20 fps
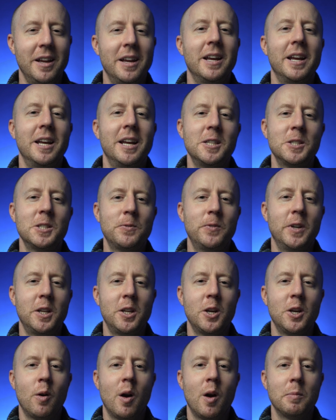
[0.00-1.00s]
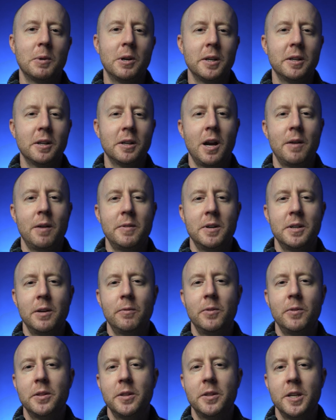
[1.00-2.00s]
In this video, I'm going to cover
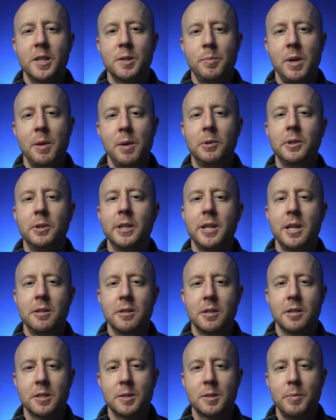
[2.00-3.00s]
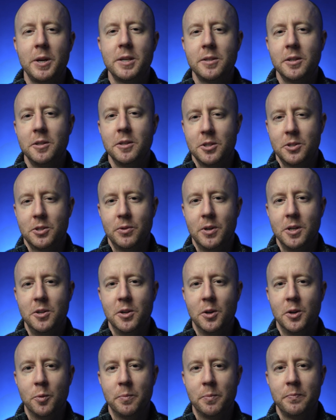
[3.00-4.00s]
different things people in the space industry
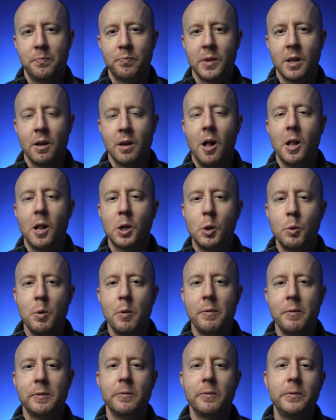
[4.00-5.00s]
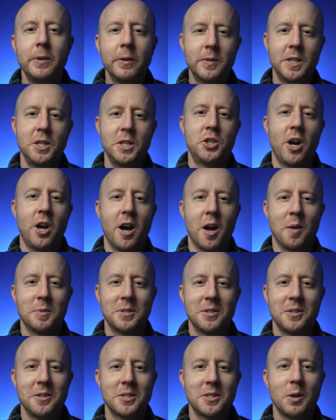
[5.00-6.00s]
do. I'll go over 50
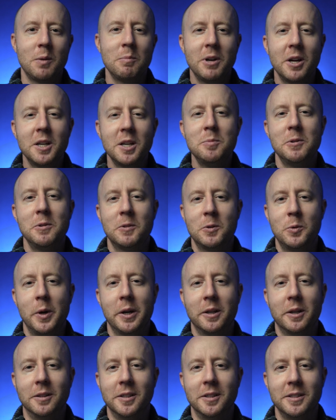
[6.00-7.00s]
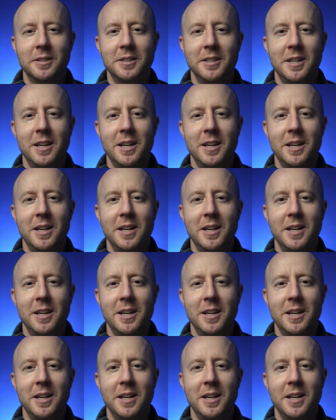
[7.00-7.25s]
jobs, so I'm going to move quickly.